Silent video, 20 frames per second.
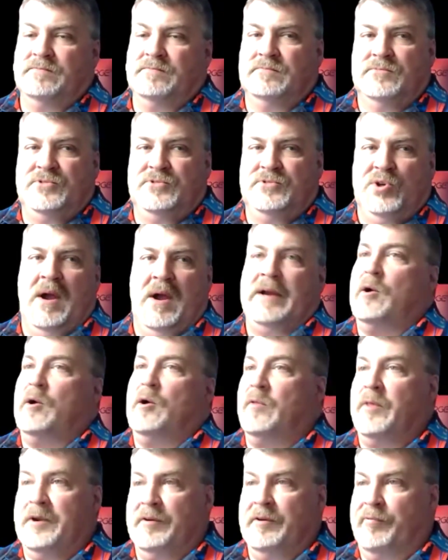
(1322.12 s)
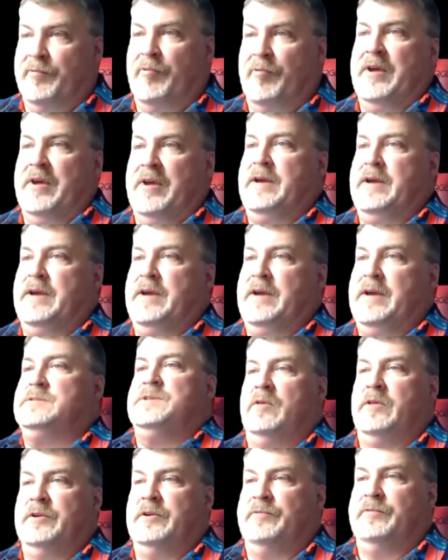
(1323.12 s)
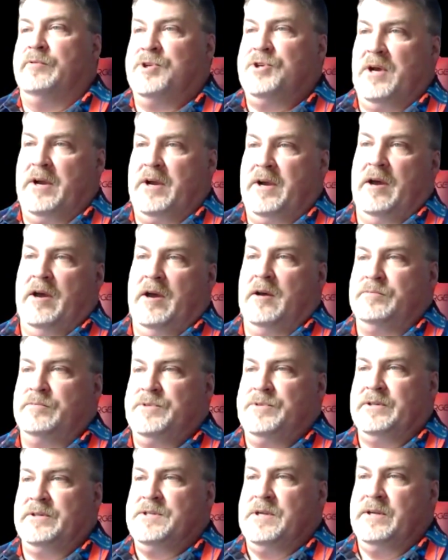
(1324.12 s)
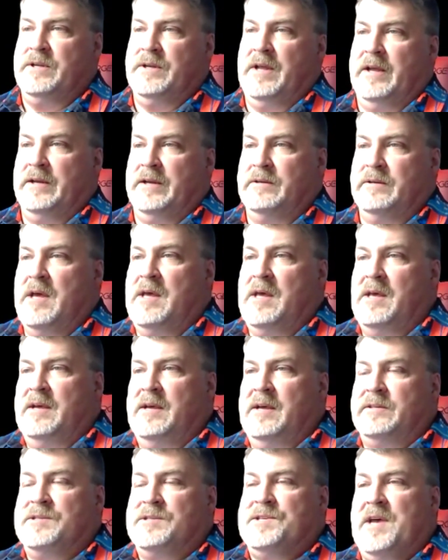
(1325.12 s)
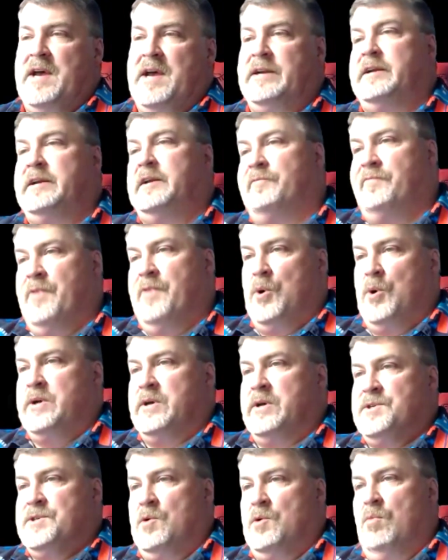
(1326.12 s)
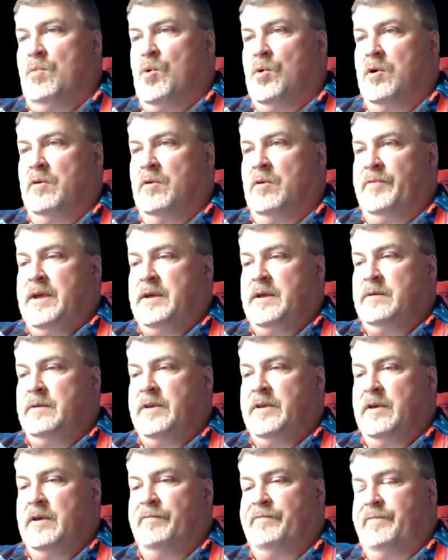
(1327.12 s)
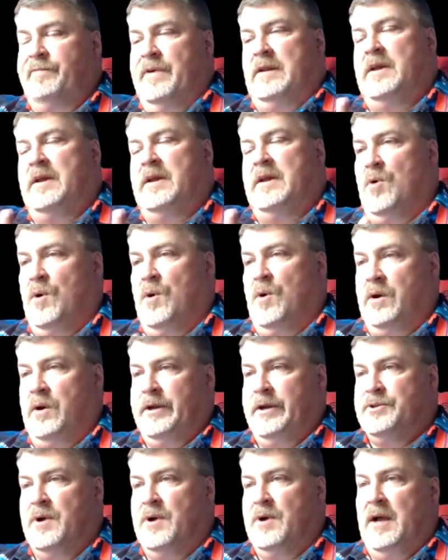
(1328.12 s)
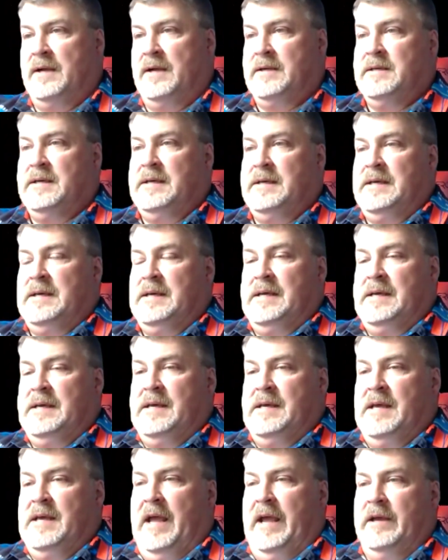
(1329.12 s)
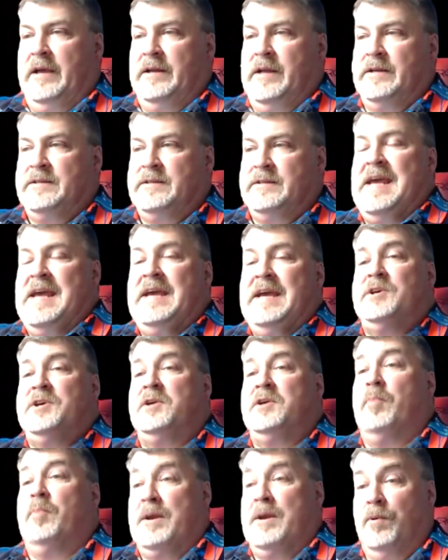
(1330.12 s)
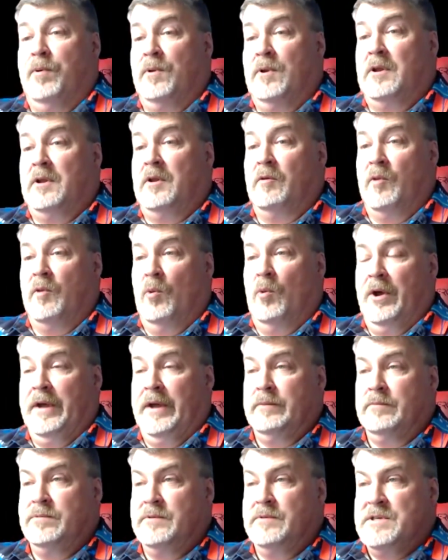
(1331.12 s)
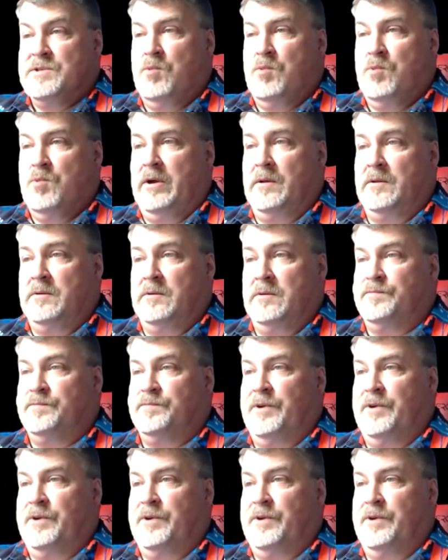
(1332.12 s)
trying all the different things and all the different shiny objects, and decided to focus on more of the affiliate marketing track and teaching people along the way as well,